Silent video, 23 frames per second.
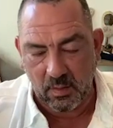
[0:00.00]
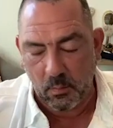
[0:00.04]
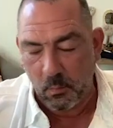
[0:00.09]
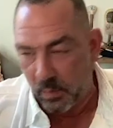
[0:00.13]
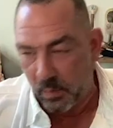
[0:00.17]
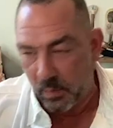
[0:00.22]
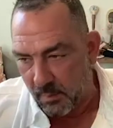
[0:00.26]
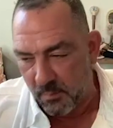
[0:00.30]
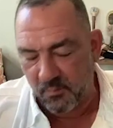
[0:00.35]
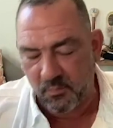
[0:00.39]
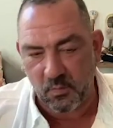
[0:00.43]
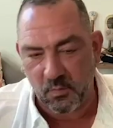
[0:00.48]
and what
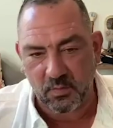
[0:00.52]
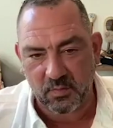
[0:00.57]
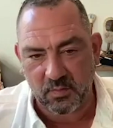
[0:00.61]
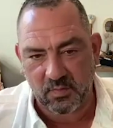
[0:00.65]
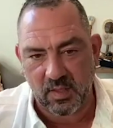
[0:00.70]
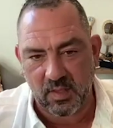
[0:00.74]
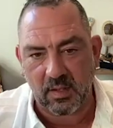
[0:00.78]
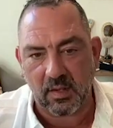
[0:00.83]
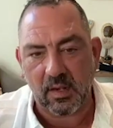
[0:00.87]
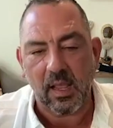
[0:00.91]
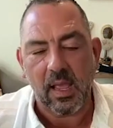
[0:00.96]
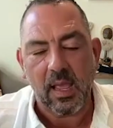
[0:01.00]
I'm focused
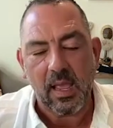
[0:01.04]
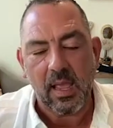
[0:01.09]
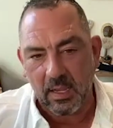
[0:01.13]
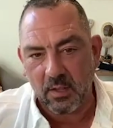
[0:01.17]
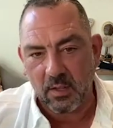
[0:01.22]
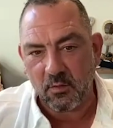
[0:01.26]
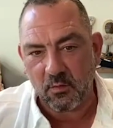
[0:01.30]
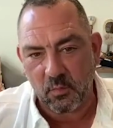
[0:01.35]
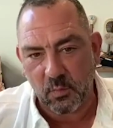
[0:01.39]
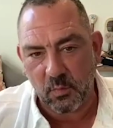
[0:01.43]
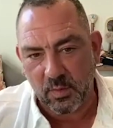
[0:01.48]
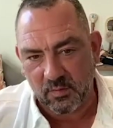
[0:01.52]
on
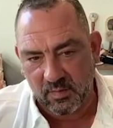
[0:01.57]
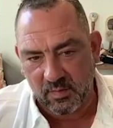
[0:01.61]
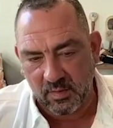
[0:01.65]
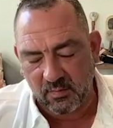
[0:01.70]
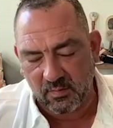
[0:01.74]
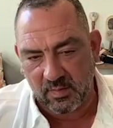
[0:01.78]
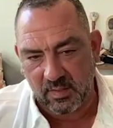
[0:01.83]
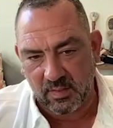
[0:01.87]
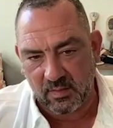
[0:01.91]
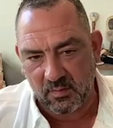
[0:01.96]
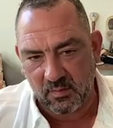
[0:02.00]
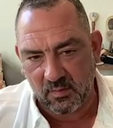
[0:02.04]
into
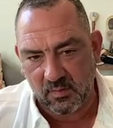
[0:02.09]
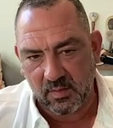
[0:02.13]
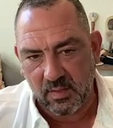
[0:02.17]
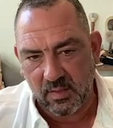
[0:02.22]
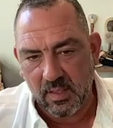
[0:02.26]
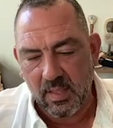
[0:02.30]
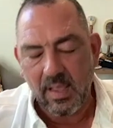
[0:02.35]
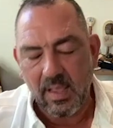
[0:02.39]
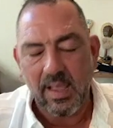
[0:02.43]
existence.